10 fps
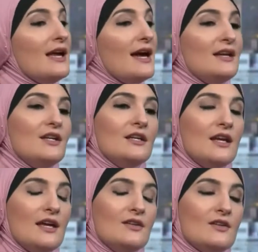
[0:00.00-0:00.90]

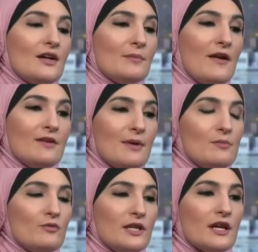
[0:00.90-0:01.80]
And I
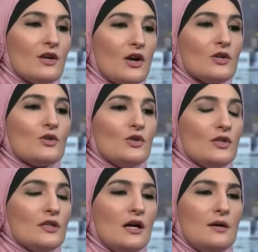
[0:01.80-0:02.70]
remember reading an article